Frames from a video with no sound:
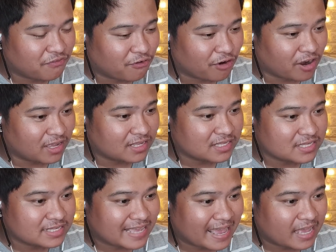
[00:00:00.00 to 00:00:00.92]

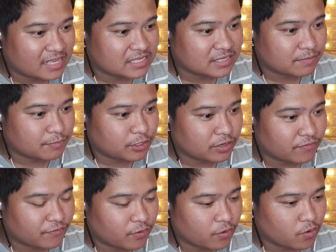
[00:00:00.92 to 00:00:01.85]
France has a
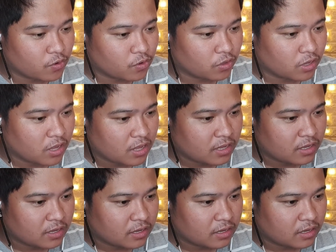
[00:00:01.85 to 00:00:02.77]
beautiful
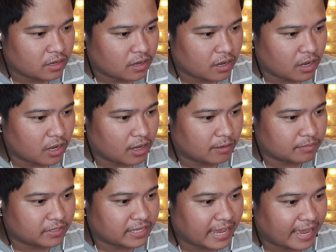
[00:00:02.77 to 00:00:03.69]

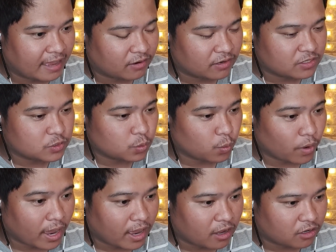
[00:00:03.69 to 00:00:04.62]
gown as
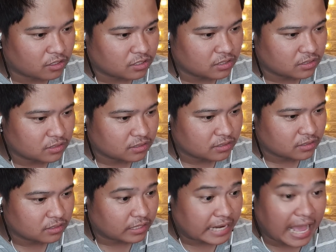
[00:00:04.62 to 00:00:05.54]
well,
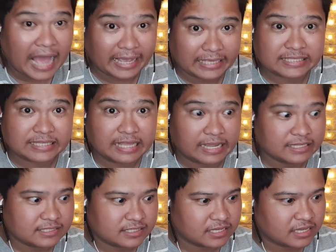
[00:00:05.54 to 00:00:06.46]
and a high
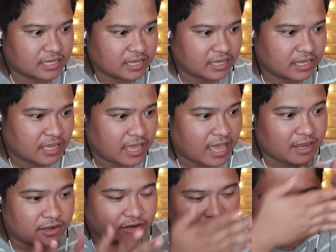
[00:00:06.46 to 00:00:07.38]
slit,
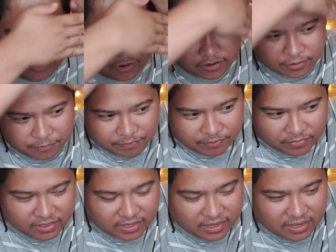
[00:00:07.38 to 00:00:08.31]
and her
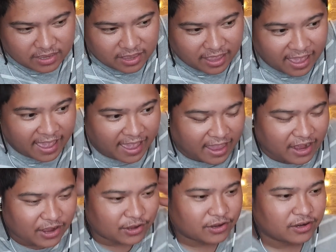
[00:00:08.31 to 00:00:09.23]

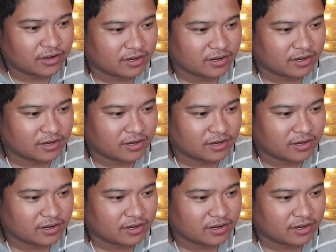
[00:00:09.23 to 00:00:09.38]
hair.